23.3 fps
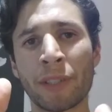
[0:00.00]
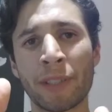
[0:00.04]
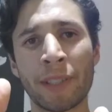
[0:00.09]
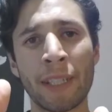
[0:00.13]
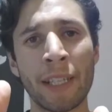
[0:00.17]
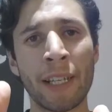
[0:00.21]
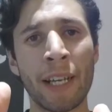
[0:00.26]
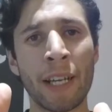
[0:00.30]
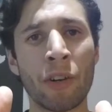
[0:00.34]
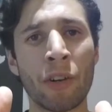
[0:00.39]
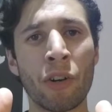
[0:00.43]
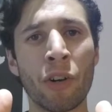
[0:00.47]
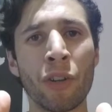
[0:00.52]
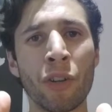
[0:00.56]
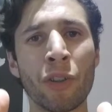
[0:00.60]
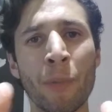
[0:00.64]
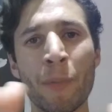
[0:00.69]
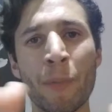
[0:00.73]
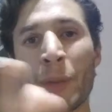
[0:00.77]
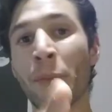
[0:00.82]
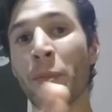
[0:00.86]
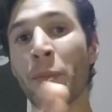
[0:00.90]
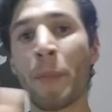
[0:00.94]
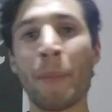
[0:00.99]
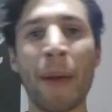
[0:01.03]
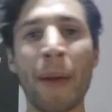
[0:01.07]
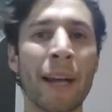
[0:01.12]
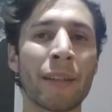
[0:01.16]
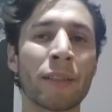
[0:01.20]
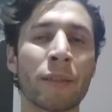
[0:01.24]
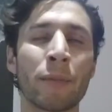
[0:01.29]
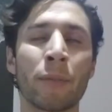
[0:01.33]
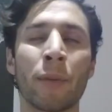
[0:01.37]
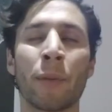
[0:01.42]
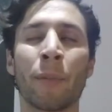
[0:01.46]
thing I call the minimum
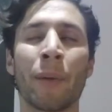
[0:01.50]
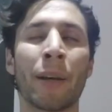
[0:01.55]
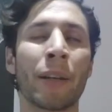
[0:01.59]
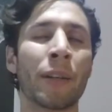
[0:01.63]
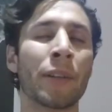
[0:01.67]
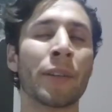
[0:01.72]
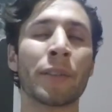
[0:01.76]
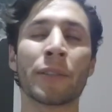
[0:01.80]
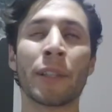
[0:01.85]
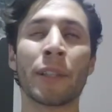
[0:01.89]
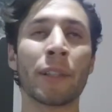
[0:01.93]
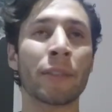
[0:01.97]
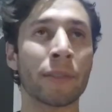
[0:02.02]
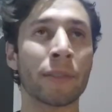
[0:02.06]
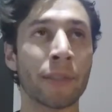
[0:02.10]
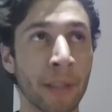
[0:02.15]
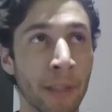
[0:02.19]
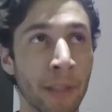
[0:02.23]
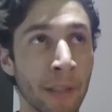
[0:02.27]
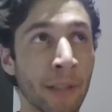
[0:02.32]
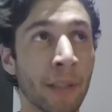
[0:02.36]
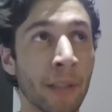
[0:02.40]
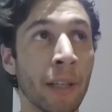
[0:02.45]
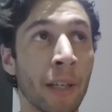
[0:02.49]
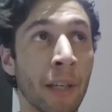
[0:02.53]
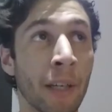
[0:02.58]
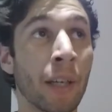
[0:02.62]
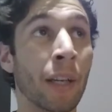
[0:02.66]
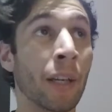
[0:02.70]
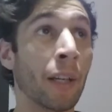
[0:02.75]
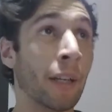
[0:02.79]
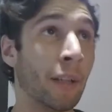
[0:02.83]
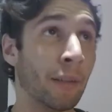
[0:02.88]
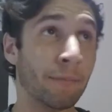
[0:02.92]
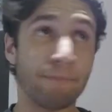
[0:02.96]
maximum. I know it sounds like,
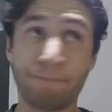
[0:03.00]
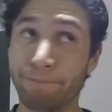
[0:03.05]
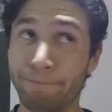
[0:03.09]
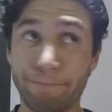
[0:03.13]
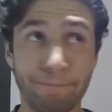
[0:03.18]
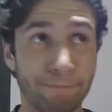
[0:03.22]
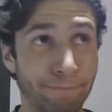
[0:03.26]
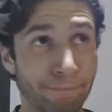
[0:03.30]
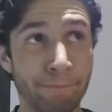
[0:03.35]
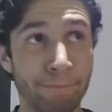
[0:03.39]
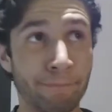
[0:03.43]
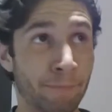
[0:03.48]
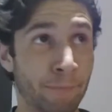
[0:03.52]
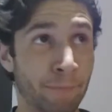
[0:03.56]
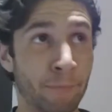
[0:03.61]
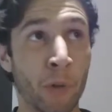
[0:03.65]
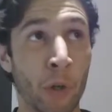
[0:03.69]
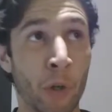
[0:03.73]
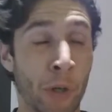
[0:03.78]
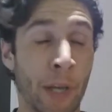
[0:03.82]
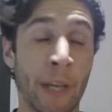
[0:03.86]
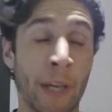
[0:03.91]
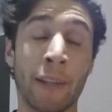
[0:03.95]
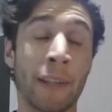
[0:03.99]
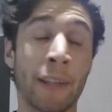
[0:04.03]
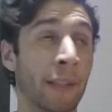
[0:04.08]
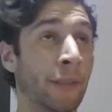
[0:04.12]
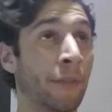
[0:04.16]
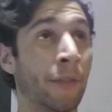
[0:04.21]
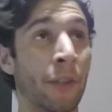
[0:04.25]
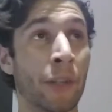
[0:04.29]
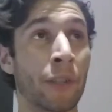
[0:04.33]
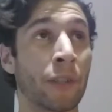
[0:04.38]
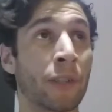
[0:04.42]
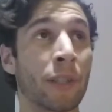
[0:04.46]
okay, that's
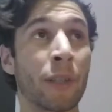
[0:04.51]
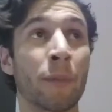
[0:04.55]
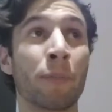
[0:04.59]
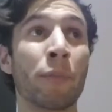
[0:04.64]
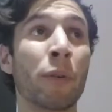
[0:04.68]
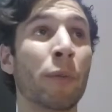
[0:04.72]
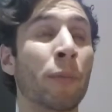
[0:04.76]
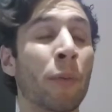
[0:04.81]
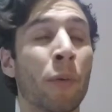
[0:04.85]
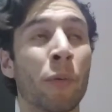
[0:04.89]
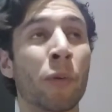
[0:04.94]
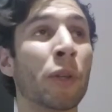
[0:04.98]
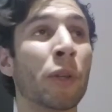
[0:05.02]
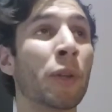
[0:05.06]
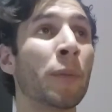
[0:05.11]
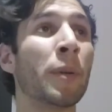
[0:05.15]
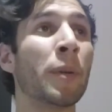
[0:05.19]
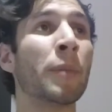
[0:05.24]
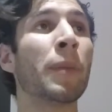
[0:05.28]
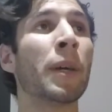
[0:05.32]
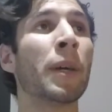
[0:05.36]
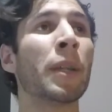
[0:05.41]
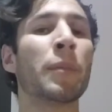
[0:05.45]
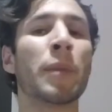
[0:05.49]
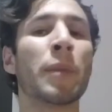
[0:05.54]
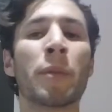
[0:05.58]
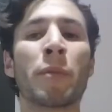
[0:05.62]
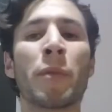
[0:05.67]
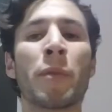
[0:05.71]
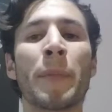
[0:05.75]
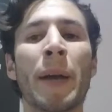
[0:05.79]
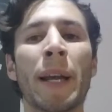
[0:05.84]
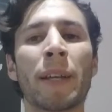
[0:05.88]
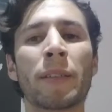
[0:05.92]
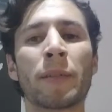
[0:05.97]
very simple, but what do you mean by the
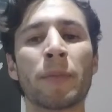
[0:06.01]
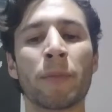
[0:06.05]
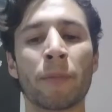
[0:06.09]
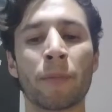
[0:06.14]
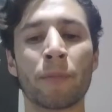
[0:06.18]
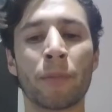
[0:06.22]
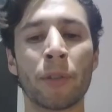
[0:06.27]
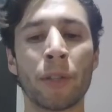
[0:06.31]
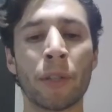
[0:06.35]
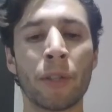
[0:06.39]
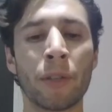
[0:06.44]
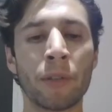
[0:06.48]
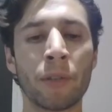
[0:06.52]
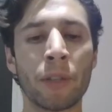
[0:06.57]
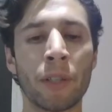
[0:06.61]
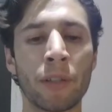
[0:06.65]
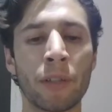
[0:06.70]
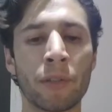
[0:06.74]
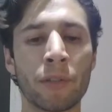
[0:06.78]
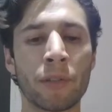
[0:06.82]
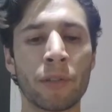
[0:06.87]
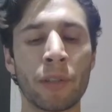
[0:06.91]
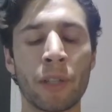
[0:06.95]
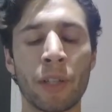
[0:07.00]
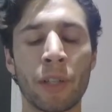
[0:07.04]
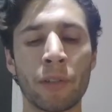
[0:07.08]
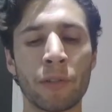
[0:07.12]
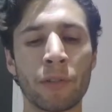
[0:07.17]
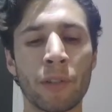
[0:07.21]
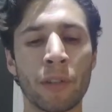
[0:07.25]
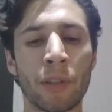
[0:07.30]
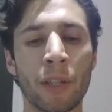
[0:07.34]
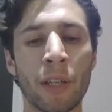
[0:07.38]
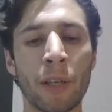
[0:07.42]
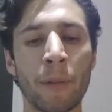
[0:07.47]
minimum maximum? You know, here's
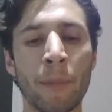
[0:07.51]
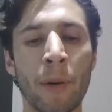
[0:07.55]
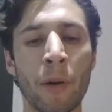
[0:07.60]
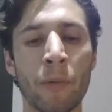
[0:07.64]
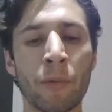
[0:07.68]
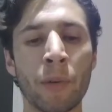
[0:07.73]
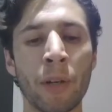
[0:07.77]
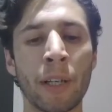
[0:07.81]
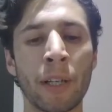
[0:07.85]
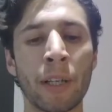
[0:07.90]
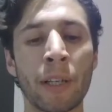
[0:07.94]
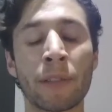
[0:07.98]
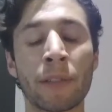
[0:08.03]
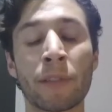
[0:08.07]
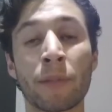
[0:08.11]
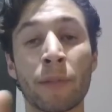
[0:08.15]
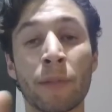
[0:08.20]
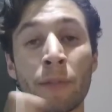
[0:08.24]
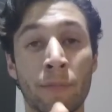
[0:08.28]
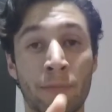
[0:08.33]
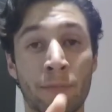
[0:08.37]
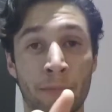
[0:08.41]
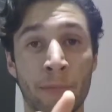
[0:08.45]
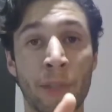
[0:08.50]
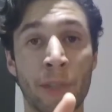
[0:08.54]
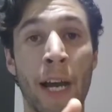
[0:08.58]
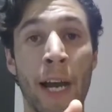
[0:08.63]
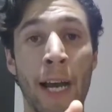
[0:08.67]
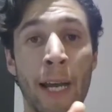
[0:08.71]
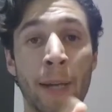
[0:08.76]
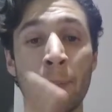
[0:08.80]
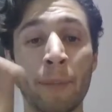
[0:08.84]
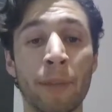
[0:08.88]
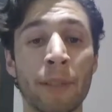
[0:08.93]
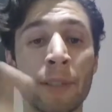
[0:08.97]
the thing about running. It's
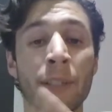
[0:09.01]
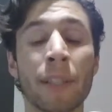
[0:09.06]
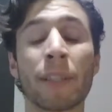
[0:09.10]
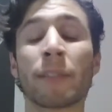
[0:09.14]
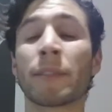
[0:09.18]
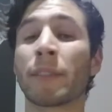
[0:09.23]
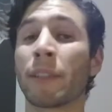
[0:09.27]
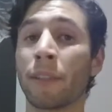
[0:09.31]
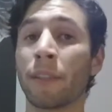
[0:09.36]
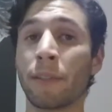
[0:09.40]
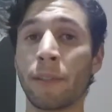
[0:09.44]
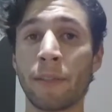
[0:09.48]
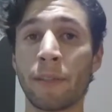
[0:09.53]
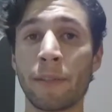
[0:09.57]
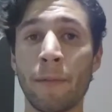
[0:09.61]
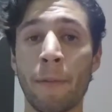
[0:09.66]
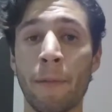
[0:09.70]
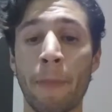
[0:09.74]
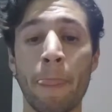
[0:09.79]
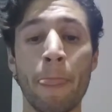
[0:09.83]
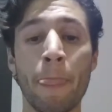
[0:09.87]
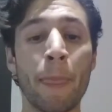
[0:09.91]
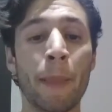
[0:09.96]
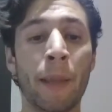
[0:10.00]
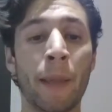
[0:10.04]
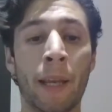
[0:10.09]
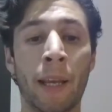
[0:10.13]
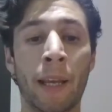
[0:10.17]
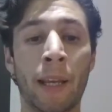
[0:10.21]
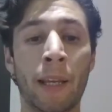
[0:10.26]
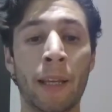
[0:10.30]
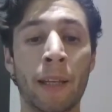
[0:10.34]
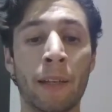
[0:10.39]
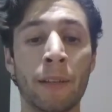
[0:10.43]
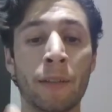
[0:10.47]
time and distance
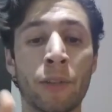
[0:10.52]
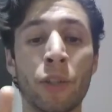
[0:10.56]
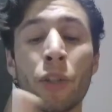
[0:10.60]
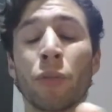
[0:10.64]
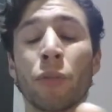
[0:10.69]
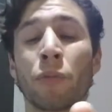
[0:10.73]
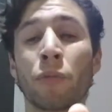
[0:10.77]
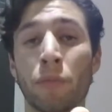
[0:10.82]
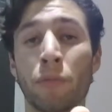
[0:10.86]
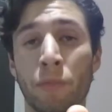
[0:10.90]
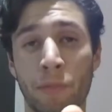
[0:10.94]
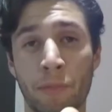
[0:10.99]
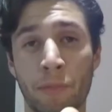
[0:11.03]
and you,